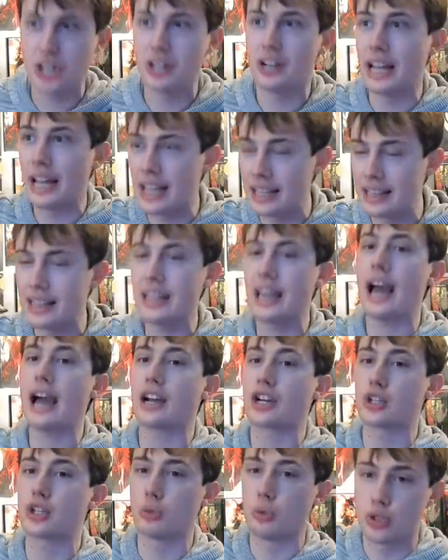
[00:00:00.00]
in the
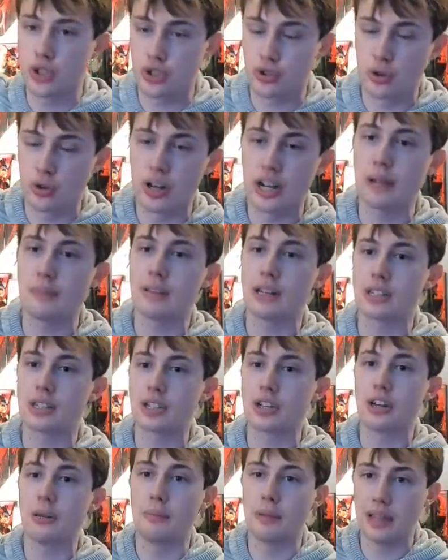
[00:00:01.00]
actual stream that's
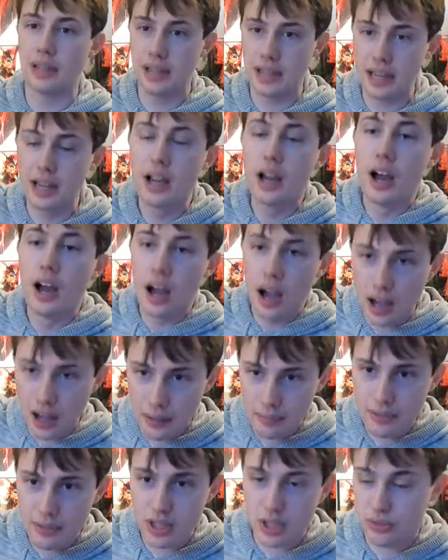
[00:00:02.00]
going to be
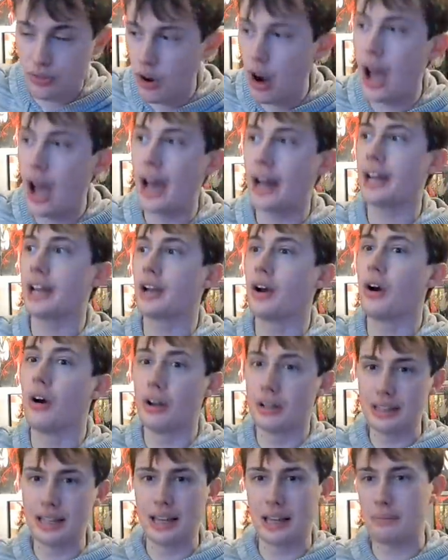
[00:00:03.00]
uh, this Friday
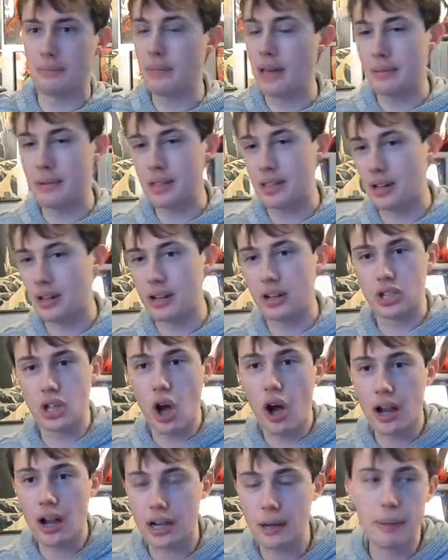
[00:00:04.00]
on, like, maybe they're going to
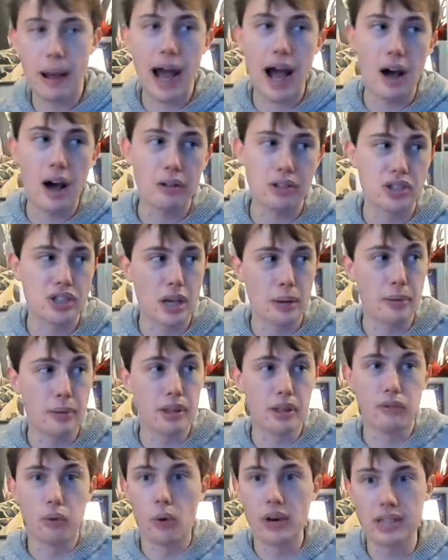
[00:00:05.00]
talk about some of
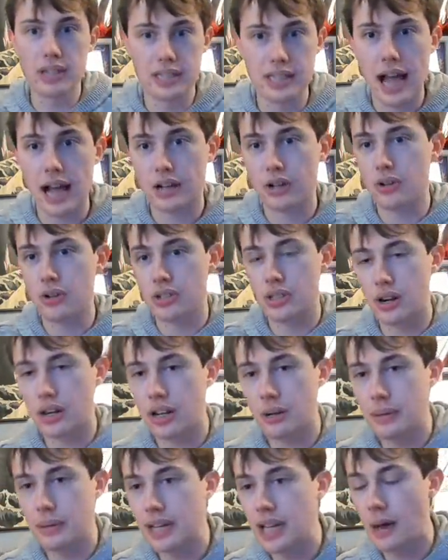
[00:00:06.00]
the voice actors that are
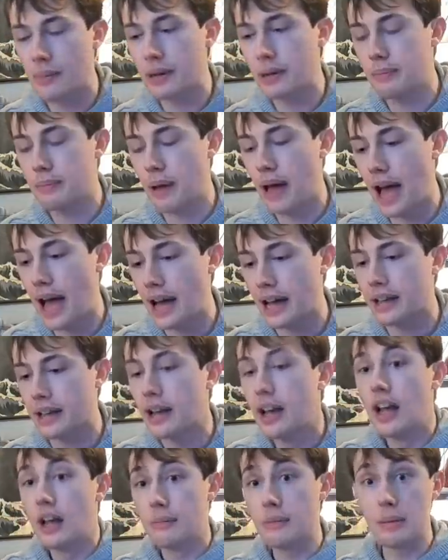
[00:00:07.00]
going to be coming back,
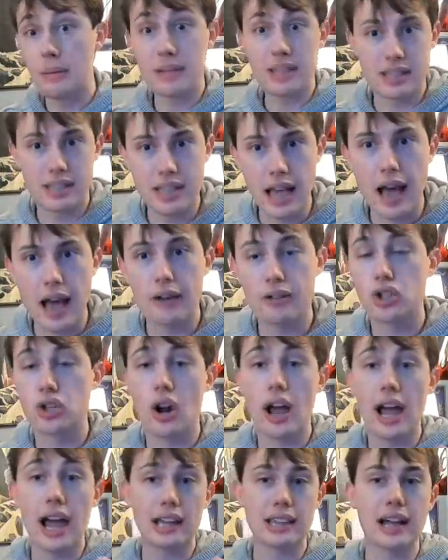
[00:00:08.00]
maybe the
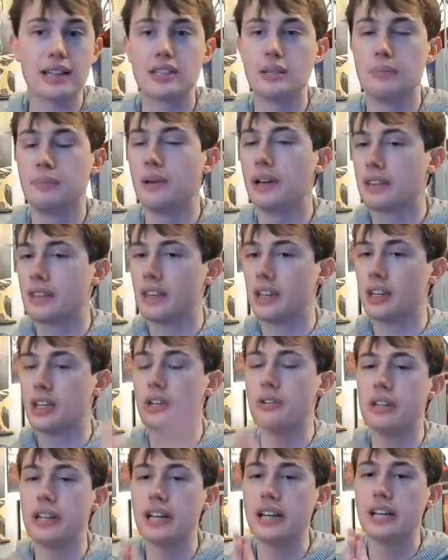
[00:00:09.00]
soundtrack. That's a big thing.
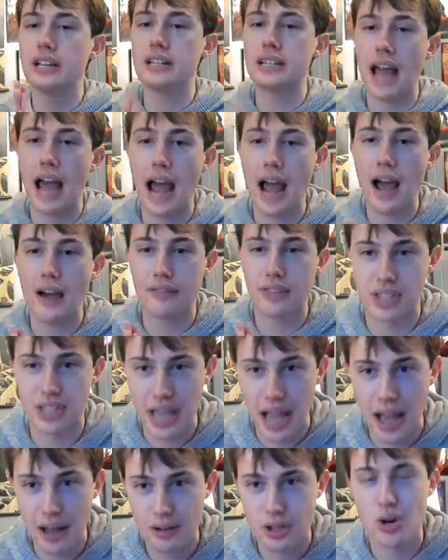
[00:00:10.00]
You need to have the
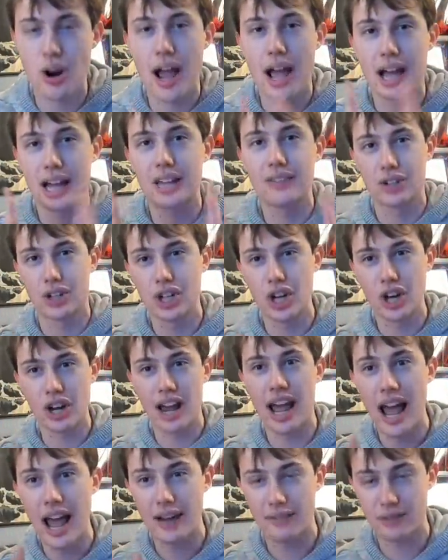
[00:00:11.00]
soundtrack if you're going
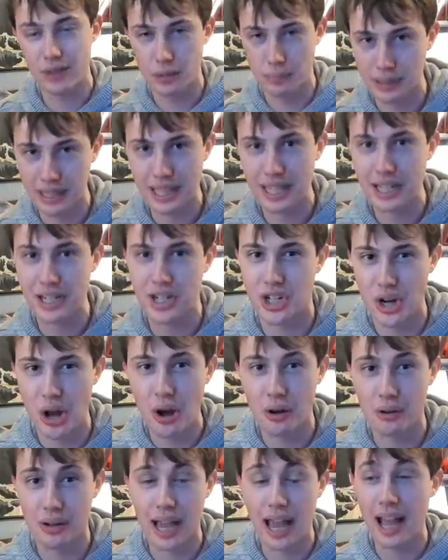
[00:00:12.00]
to have your Bleach,
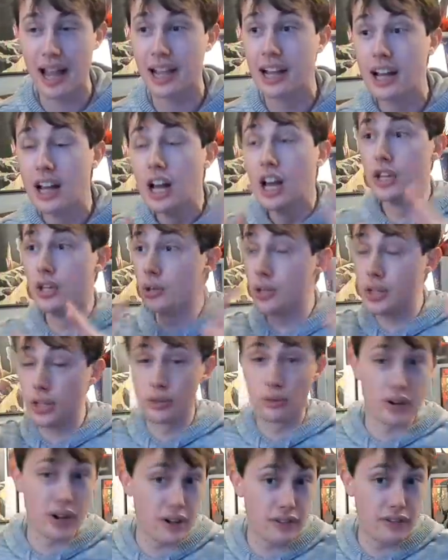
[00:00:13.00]
okay? You
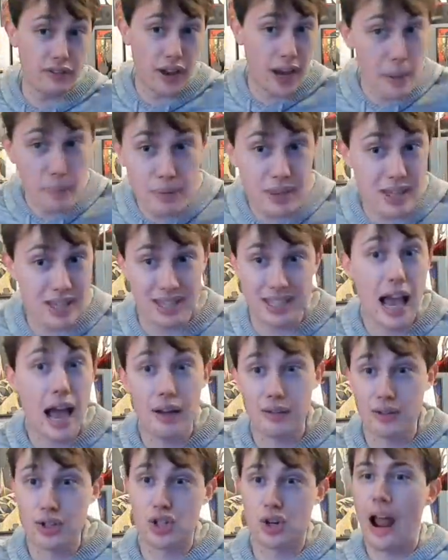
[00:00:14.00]
can revamp the
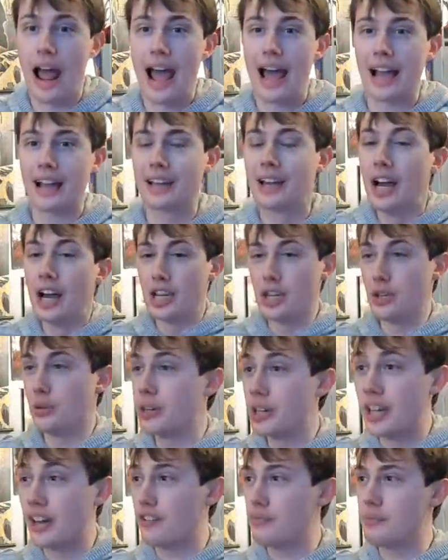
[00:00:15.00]
soundtrack. You
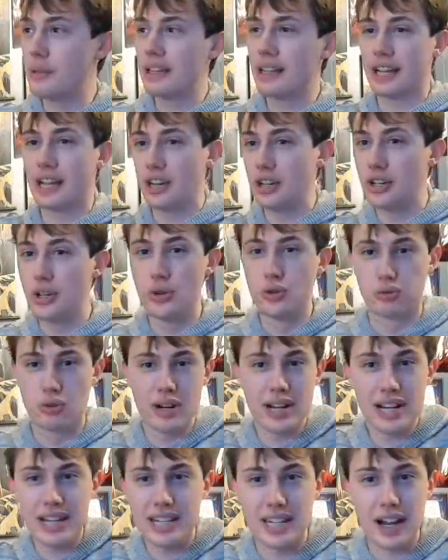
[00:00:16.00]
could give me, like, a new
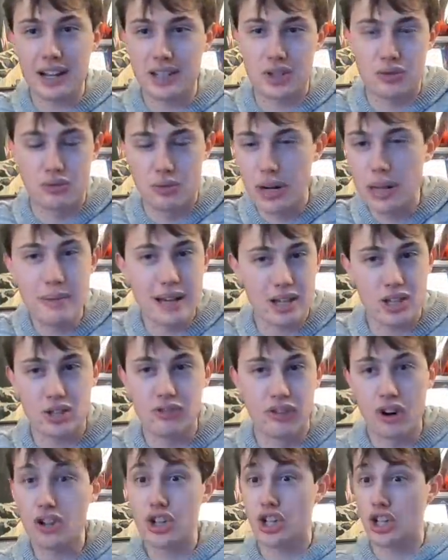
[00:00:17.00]
Redux remixed
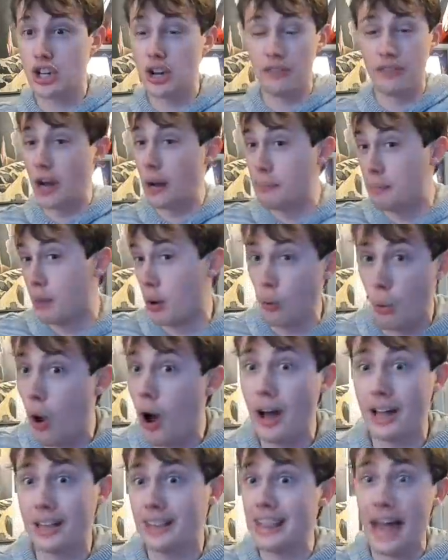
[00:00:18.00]
version of number
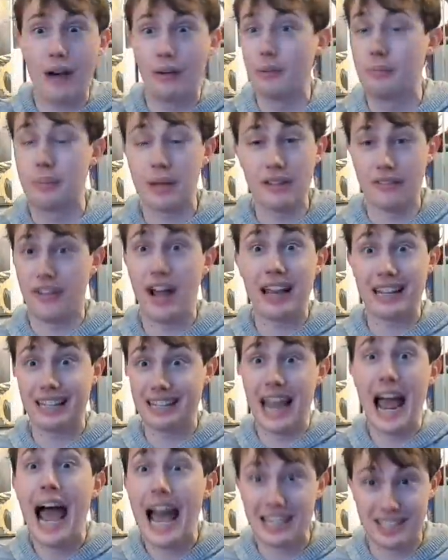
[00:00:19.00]
one. That would be
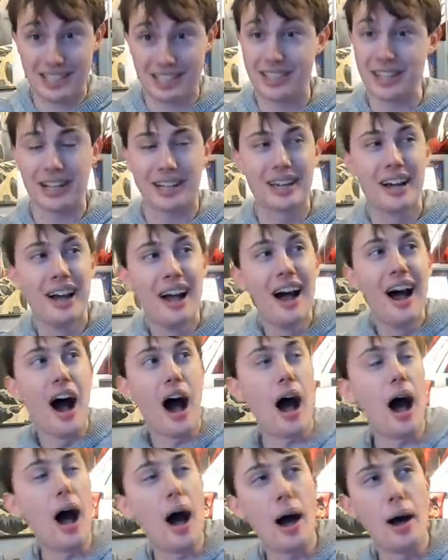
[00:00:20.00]
fantastic.
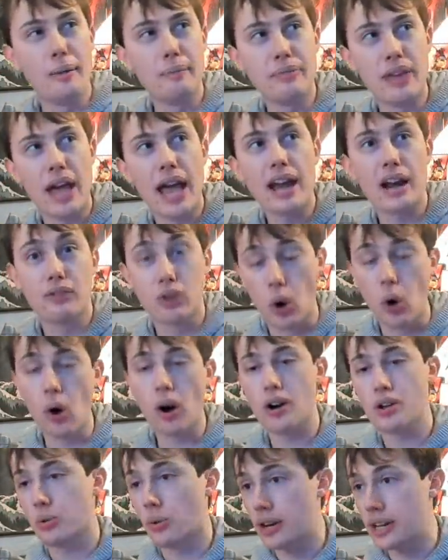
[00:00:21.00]
Um, and of
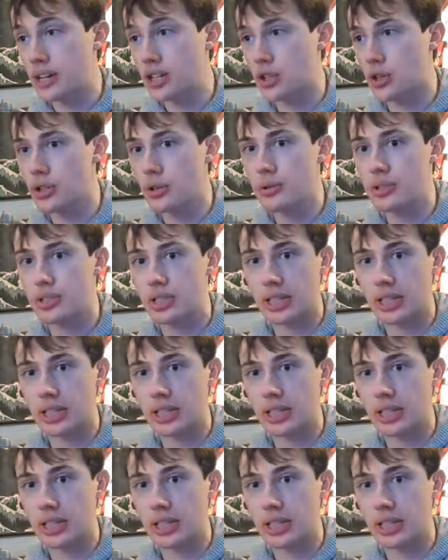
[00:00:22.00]
course, we're introducing